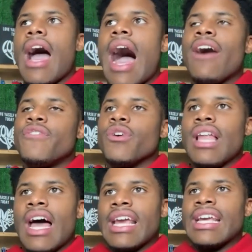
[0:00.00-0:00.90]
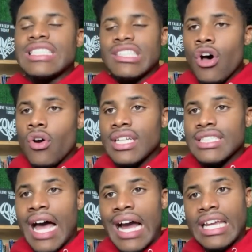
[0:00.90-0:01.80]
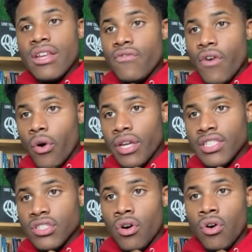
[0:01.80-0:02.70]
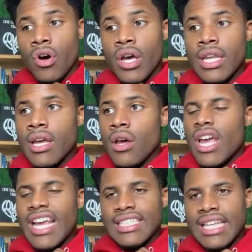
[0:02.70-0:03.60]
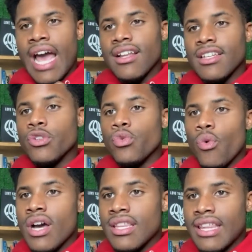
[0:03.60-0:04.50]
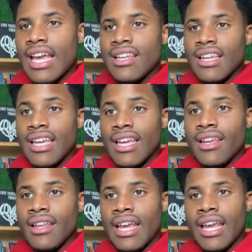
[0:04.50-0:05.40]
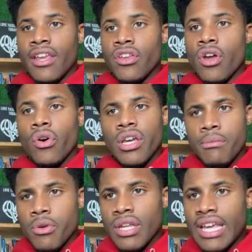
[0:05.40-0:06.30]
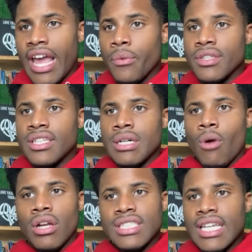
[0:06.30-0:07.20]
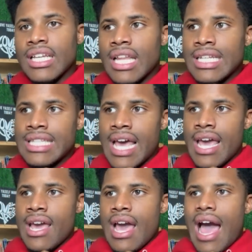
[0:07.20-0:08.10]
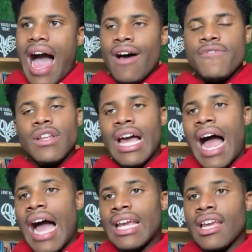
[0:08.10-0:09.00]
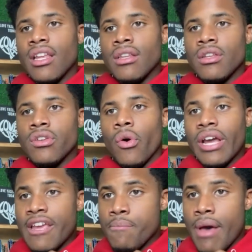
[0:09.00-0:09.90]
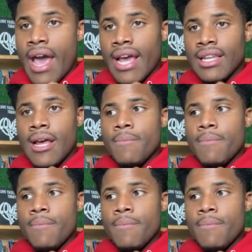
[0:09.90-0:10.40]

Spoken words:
I feel like as long as I can focus on exactly what they need and, communicate with them, articulate that, I feel like I can, impact